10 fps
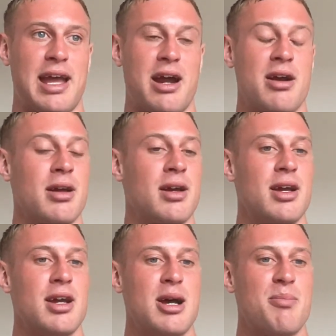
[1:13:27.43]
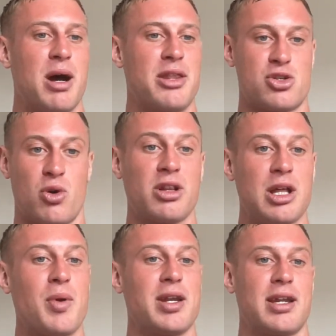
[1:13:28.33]
But the snorkeling that we did get to do was
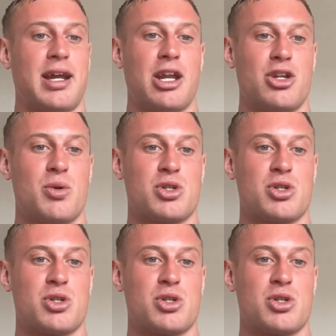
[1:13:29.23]
awesome.